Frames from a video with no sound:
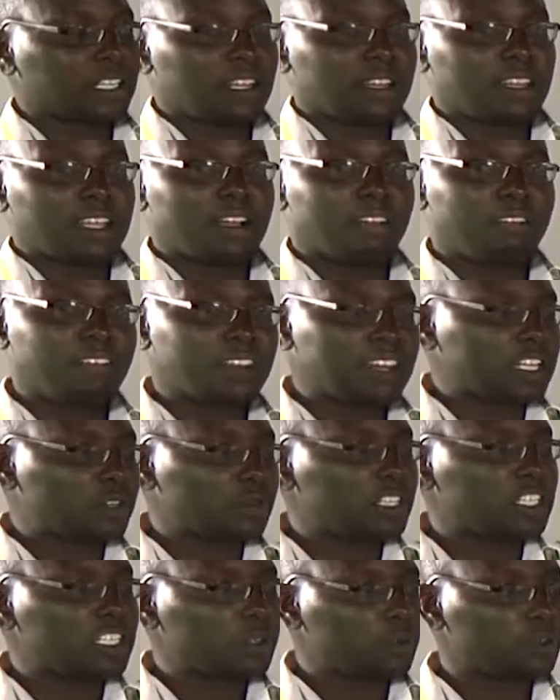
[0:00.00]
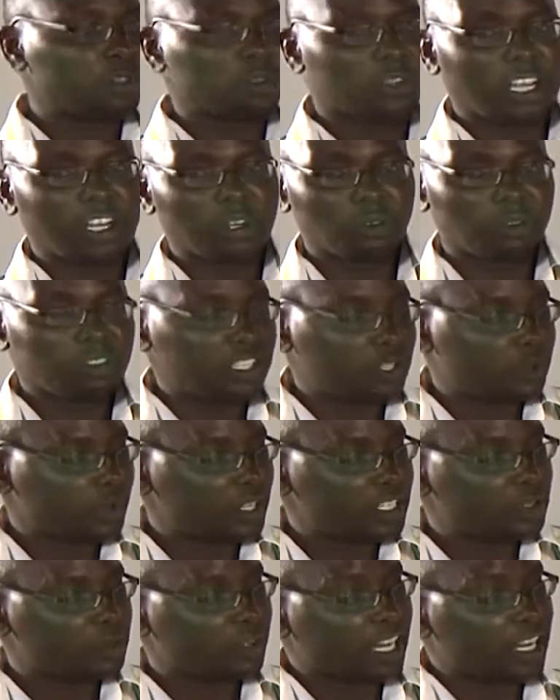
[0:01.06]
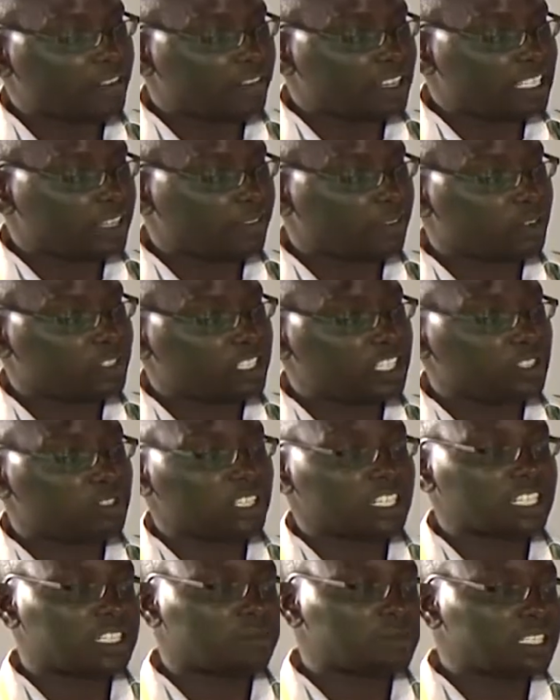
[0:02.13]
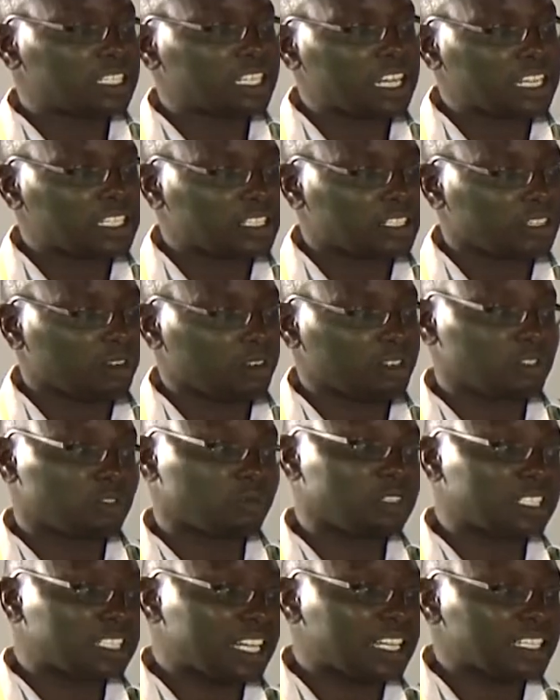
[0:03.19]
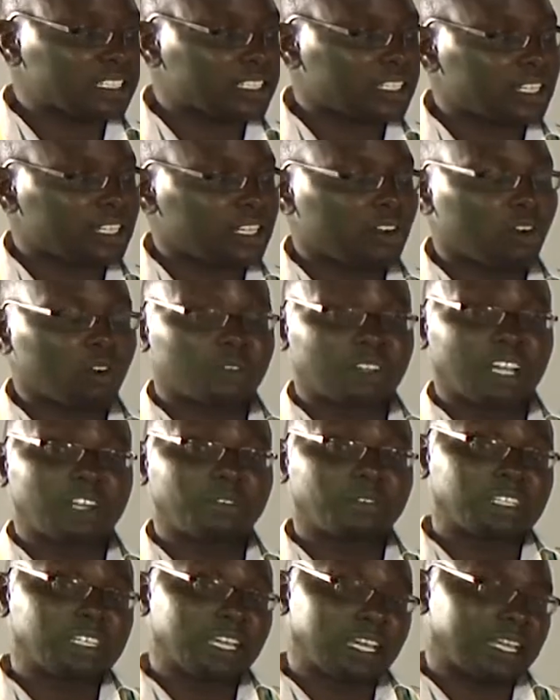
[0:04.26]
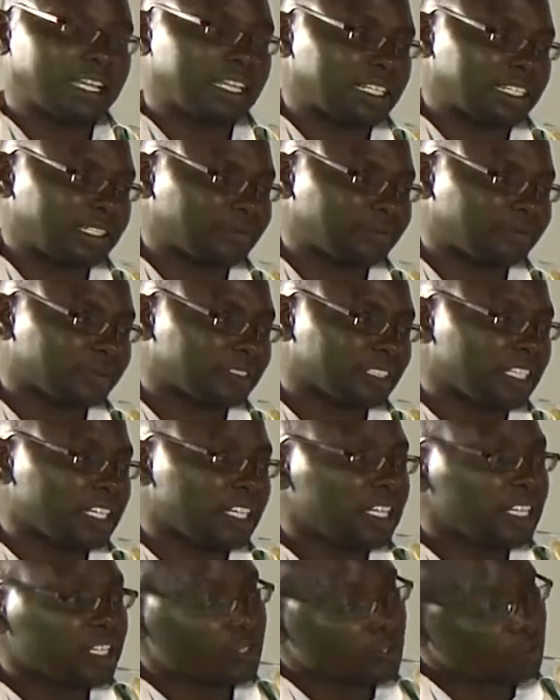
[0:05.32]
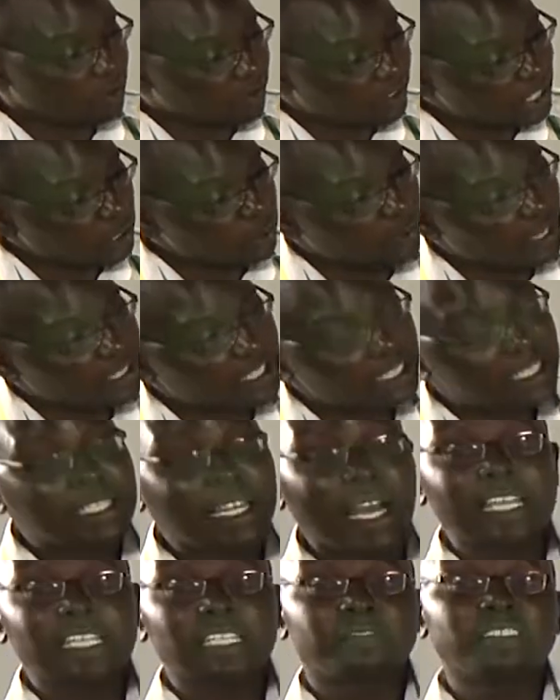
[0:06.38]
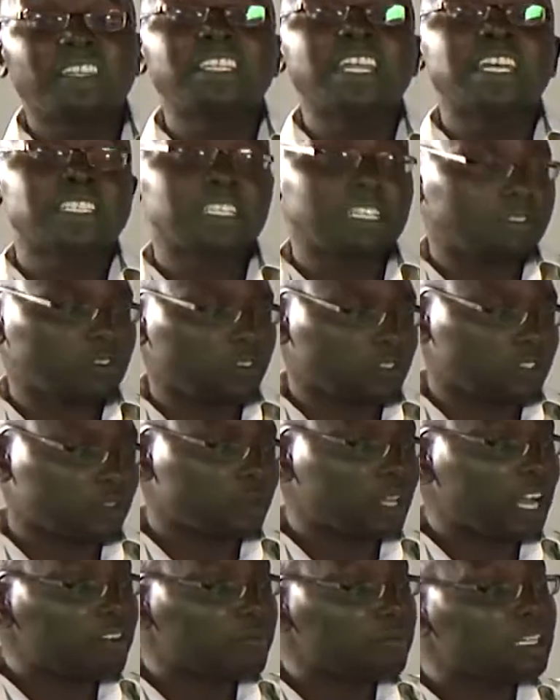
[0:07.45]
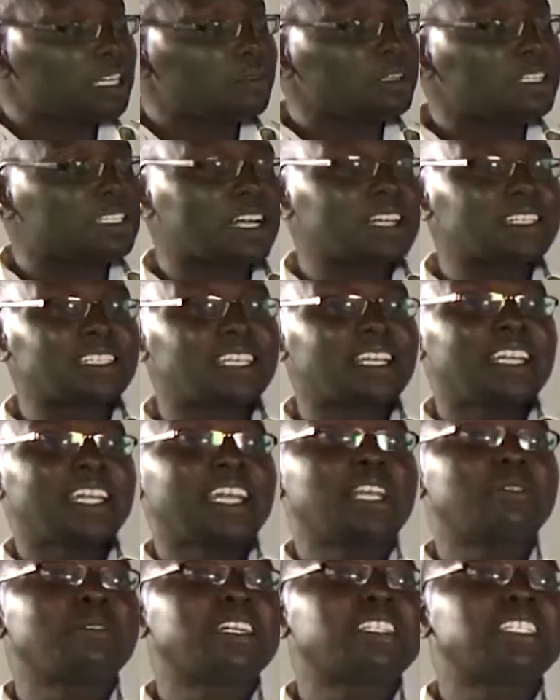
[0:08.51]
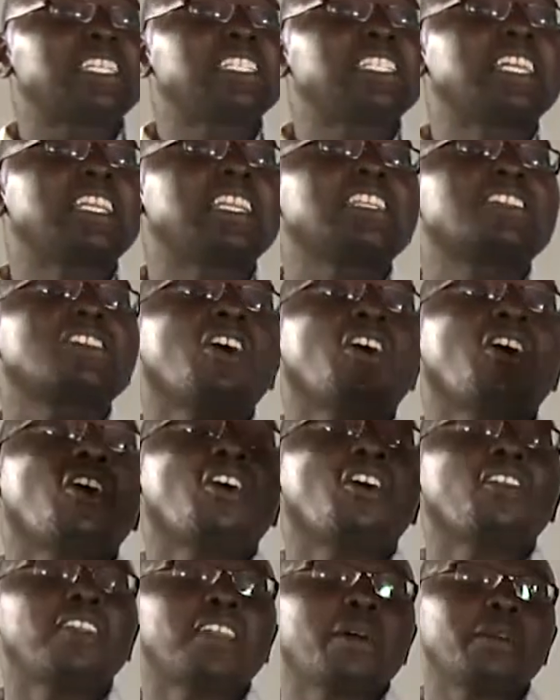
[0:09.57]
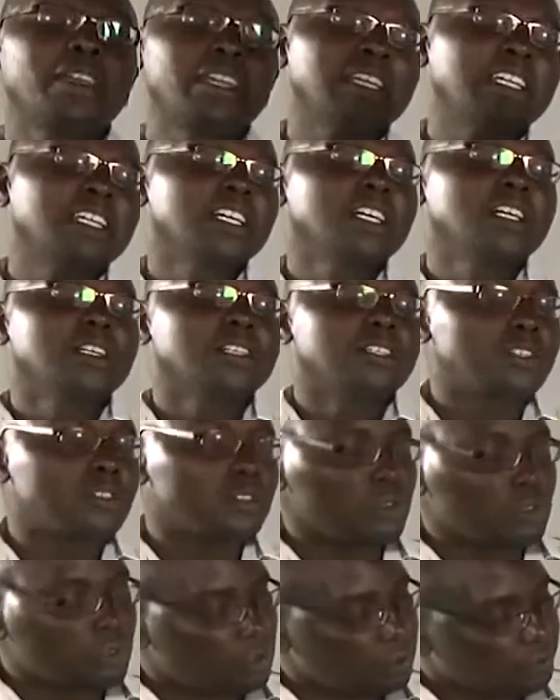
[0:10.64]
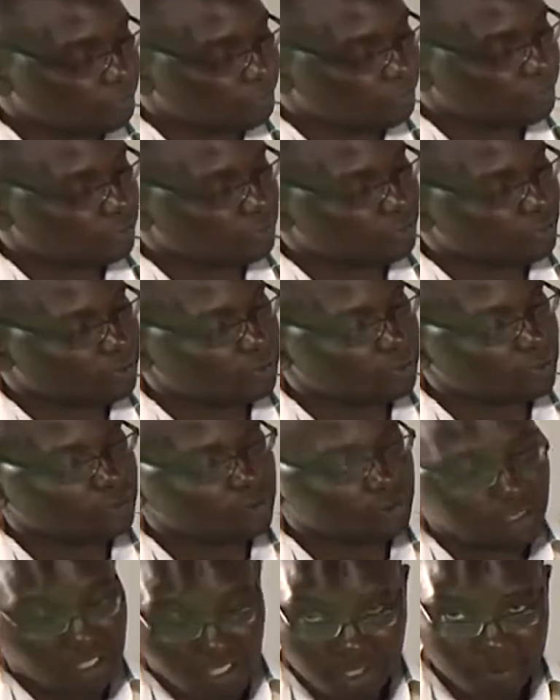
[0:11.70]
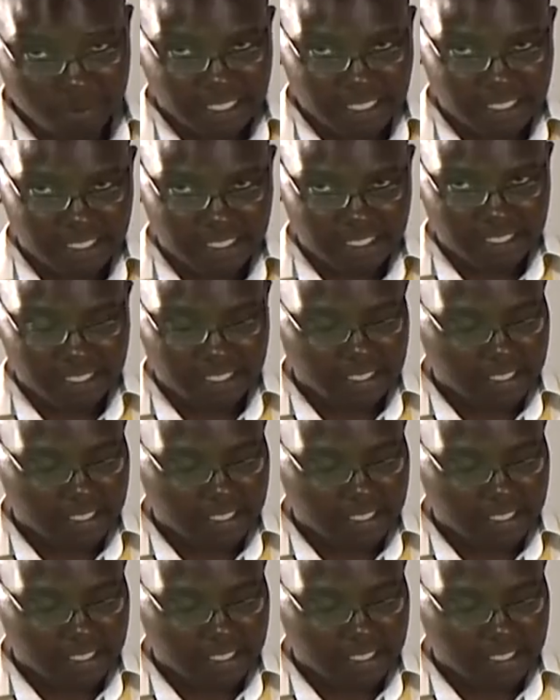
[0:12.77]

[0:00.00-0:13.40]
There are various ways in which you can do this ones. You can first of all change in centimeters or into meters, or you can do it directly. So this ones, it has various levels. We have millimeters, and we are changing this all the way to kilometers.